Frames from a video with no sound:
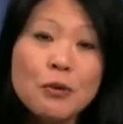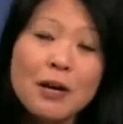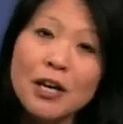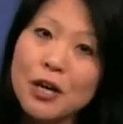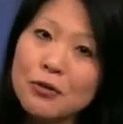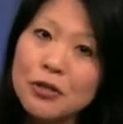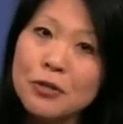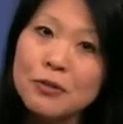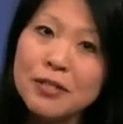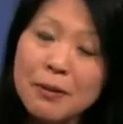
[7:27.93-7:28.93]
You want to go
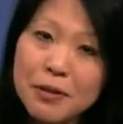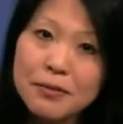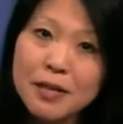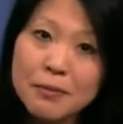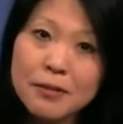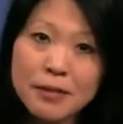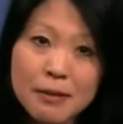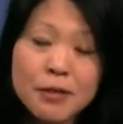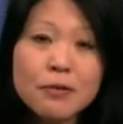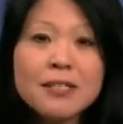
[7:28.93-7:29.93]
to
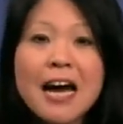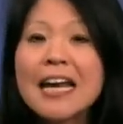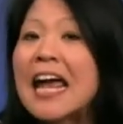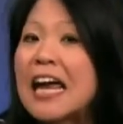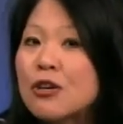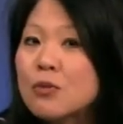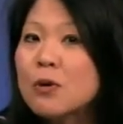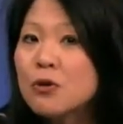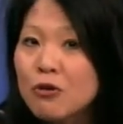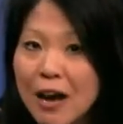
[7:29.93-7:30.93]

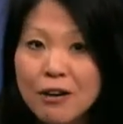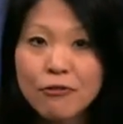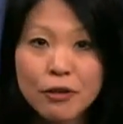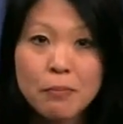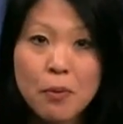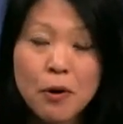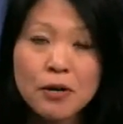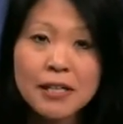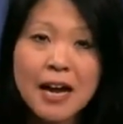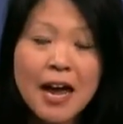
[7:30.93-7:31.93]

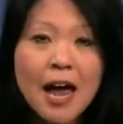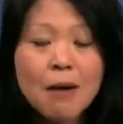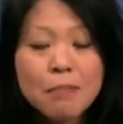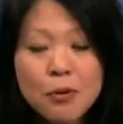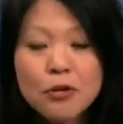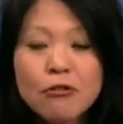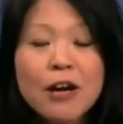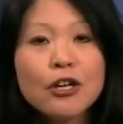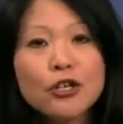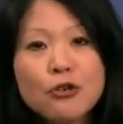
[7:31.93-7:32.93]
www.annualcreditreport and pull your
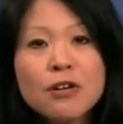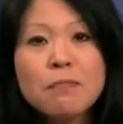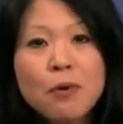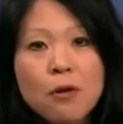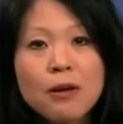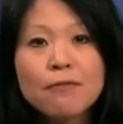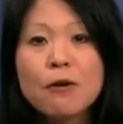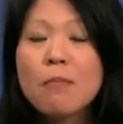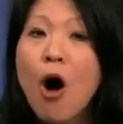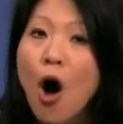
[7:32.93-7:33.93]
credit. You can pull it
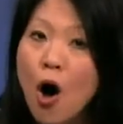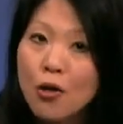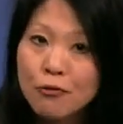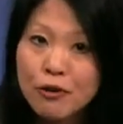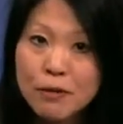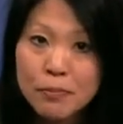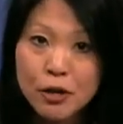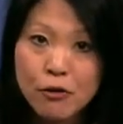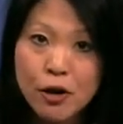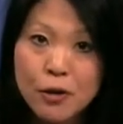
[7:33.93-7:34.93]
from all three
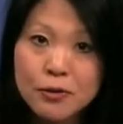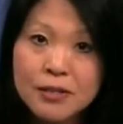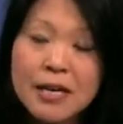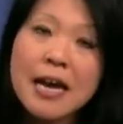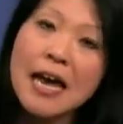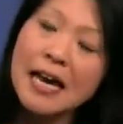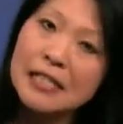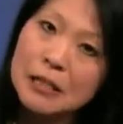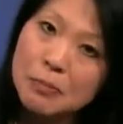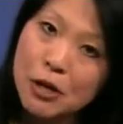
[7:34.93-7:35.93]
bureaus,
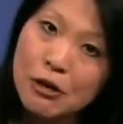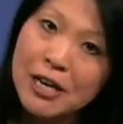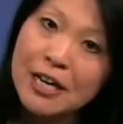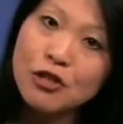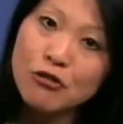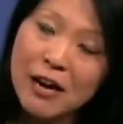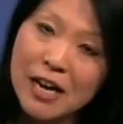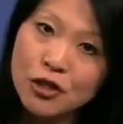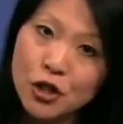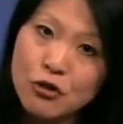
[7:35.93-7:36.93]
Experian,
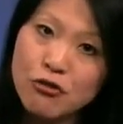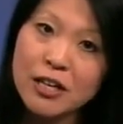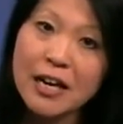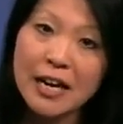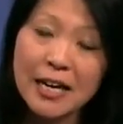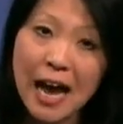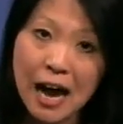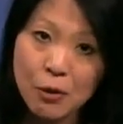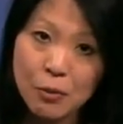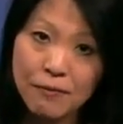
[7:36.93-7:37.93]
TransUnion, and
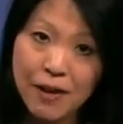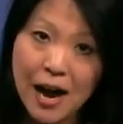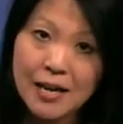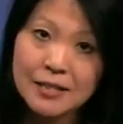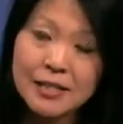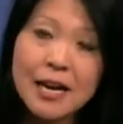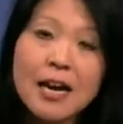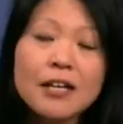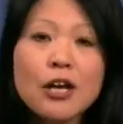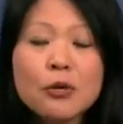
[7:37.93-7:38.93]
Equifax.
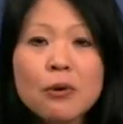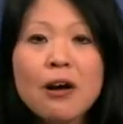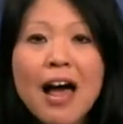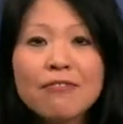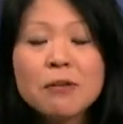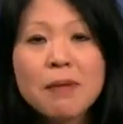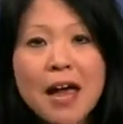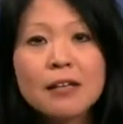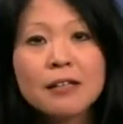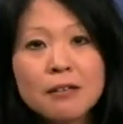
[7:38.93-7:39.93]
Now you will have to
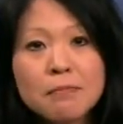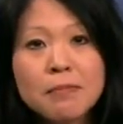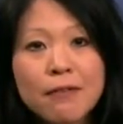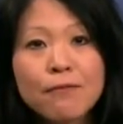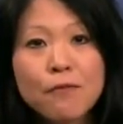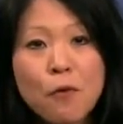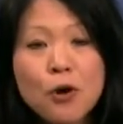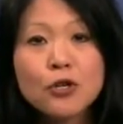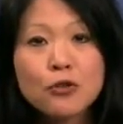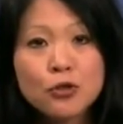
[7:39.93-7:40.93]
pay a little bit
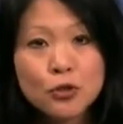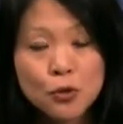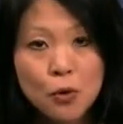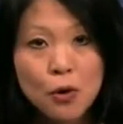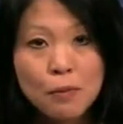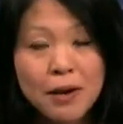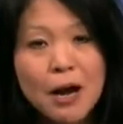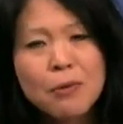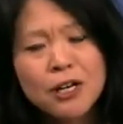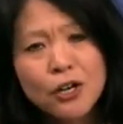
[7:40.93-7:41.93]
for your score,
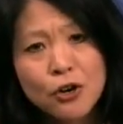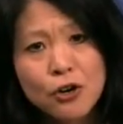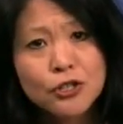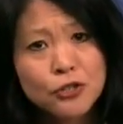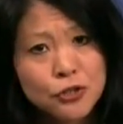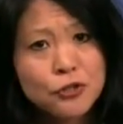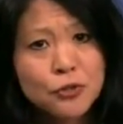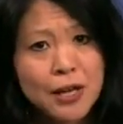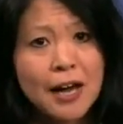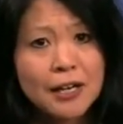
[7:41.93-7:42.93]
but I would encourage you to
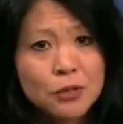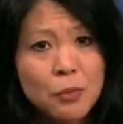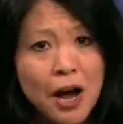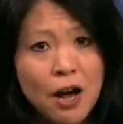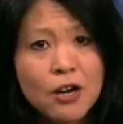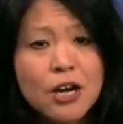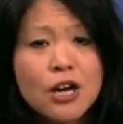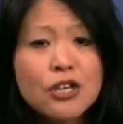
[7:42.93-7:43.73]
do that as well,